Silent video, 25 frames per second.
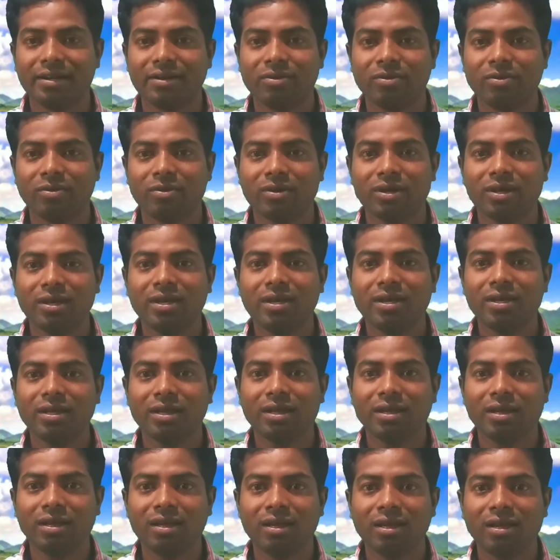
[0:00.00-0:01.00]
Okay,
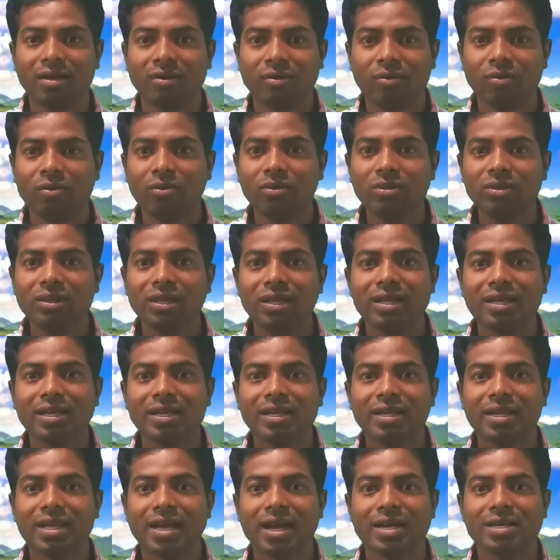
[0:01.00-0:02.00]
all the
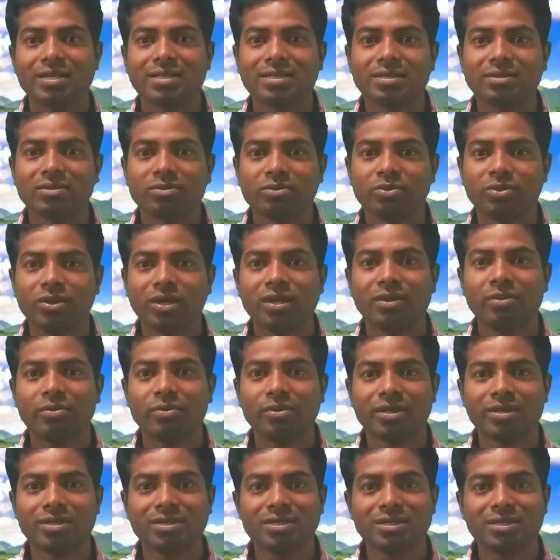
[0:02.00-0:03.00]
areas today
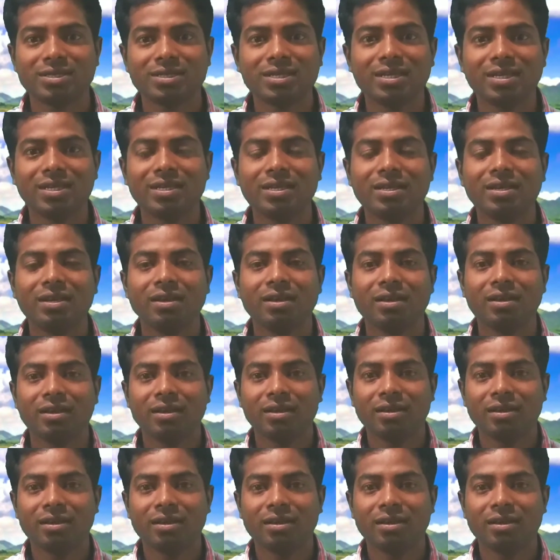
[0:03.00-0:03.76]
we see